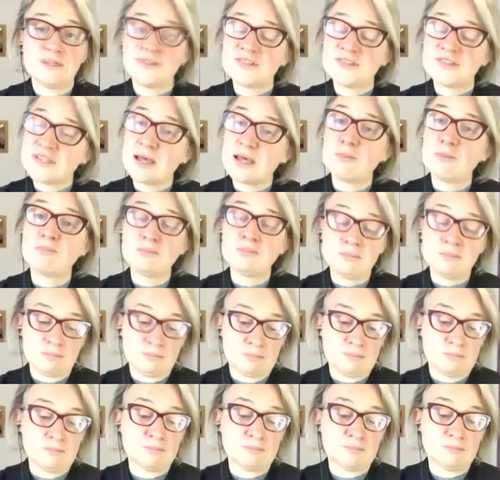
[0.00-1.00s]
Some
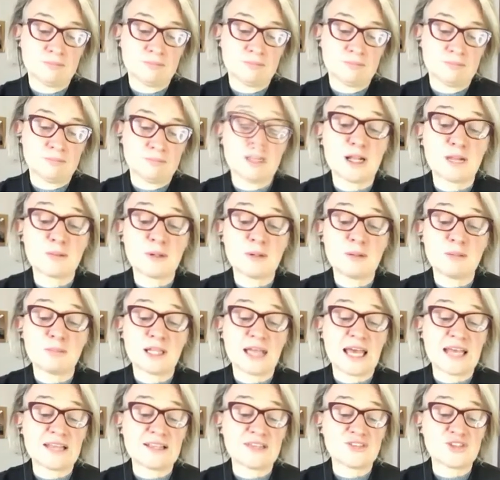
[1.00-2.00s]
are developing
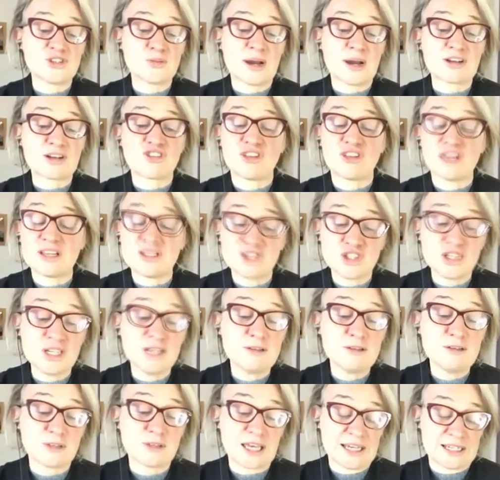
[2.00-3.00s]
plans to actually
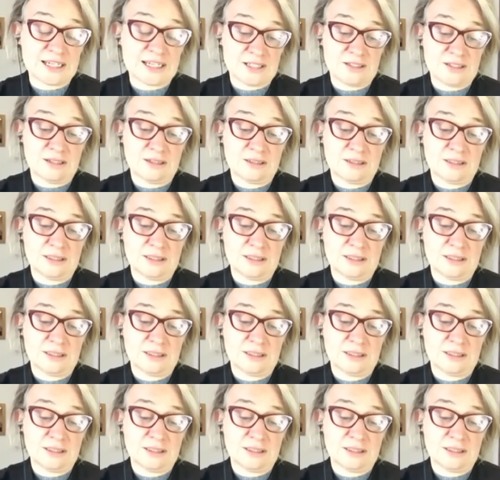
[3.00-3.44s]
achieve that.